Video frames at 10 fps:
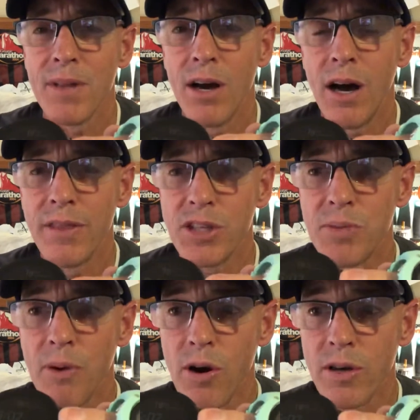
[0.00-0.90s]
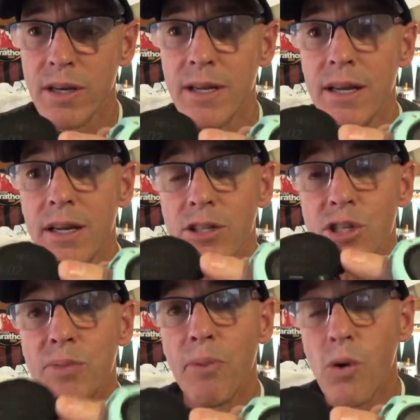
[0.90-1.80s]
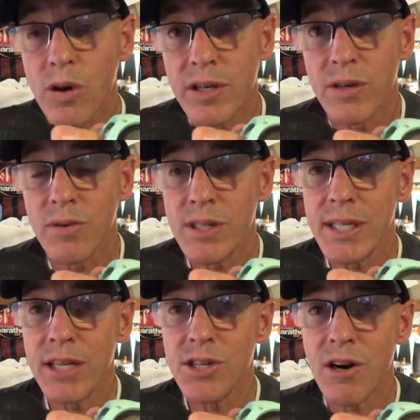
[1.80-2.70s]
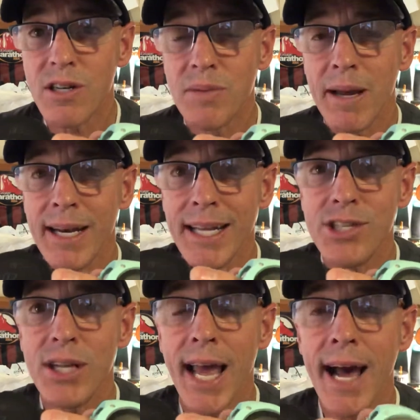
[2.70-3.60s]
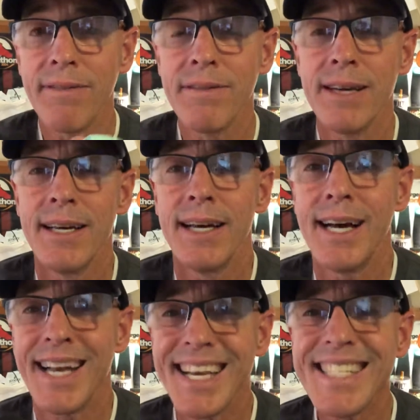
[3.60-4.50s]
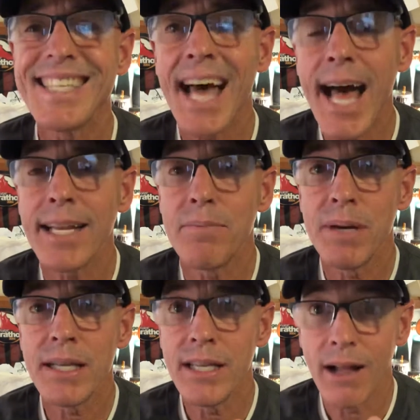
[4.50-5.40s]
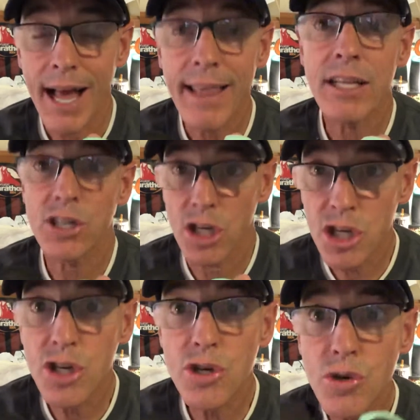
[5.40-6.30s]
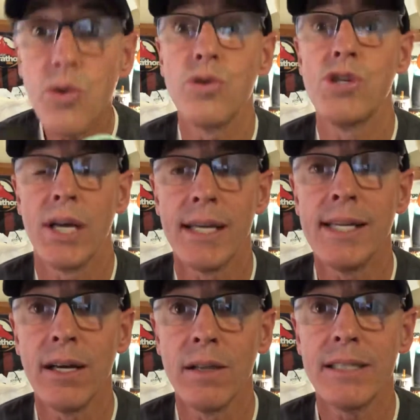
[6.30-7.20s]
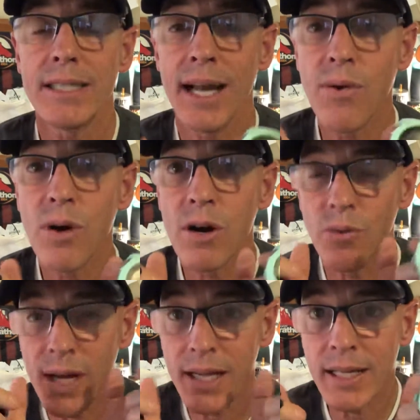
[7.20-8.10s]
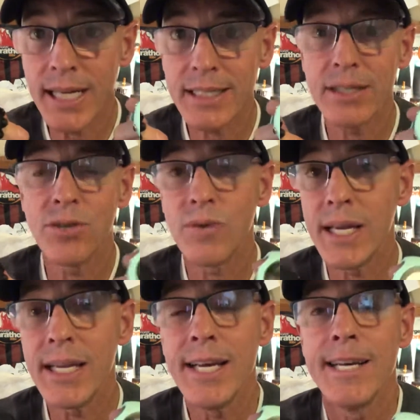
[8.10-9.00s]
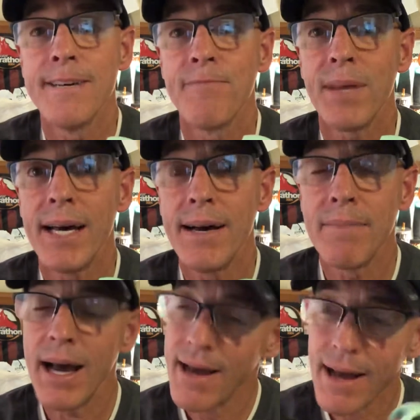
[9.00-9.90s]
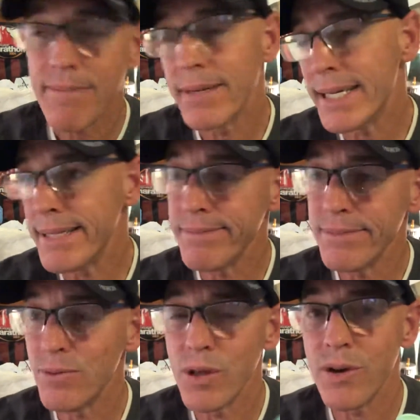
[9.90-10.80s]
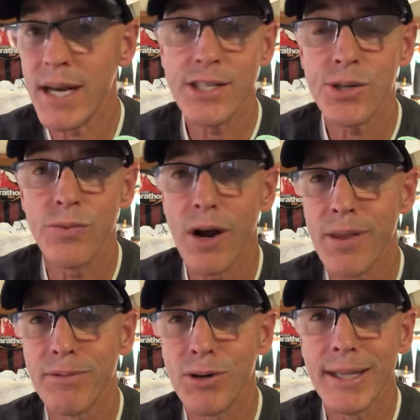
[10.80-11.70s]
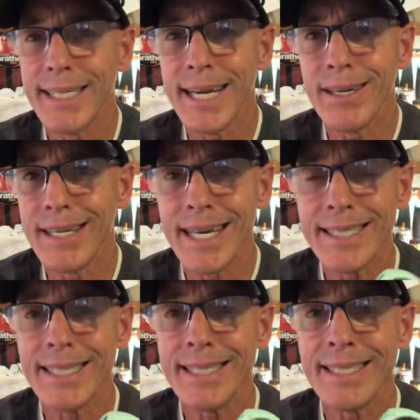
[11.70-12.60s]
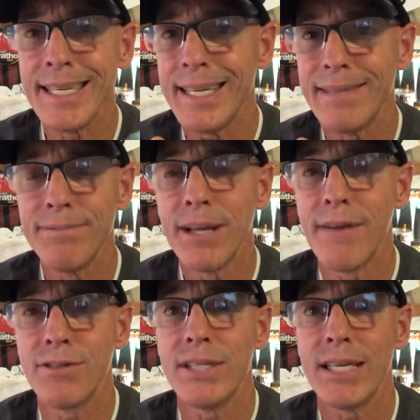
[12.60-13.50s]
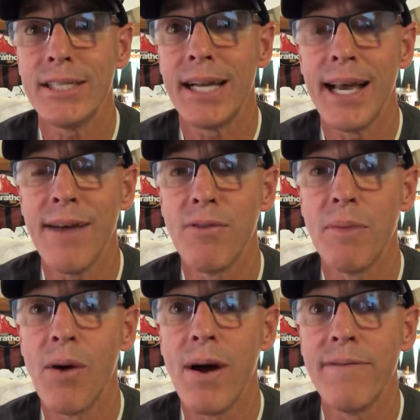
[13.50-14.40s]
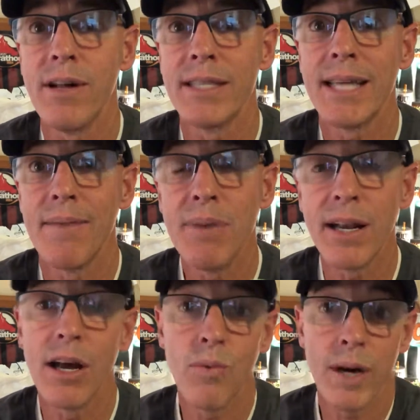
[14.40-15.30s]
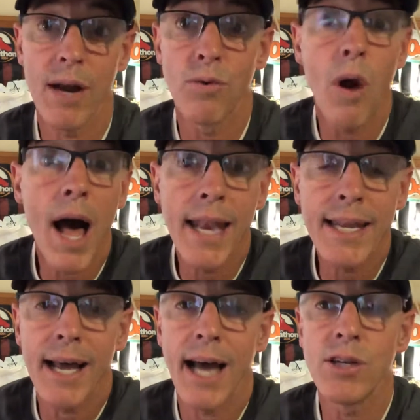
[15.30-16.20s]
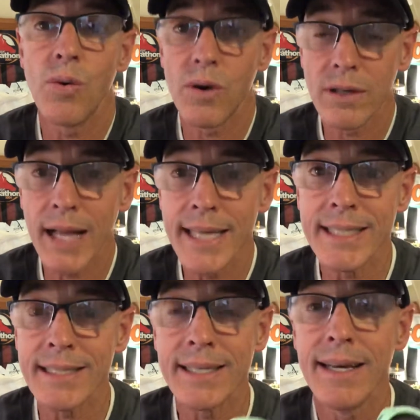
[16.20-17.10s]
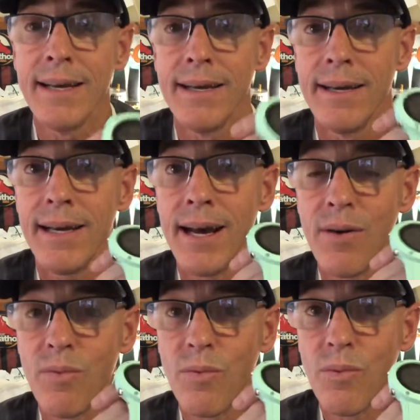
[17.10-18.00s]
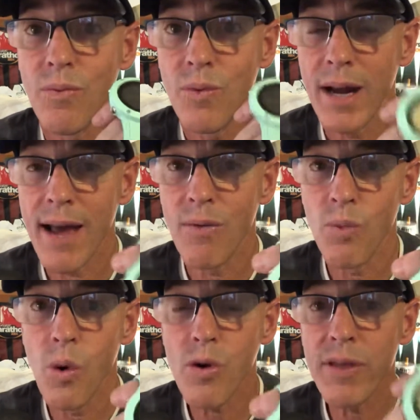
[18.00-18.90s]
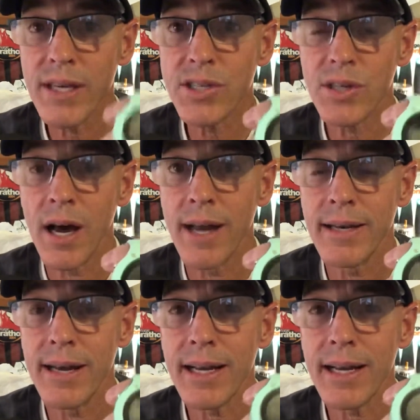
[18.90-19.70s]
on the Spartan Sport wrist HR is about 1.5 inches. Is that a big deal? I think it's a huge deal. Listen, I wear reading glasses to read. Whether I should wear them during the day or not is a conversation I have with my wife all the time. But when I run, I don't wear glasses. When I wore this on a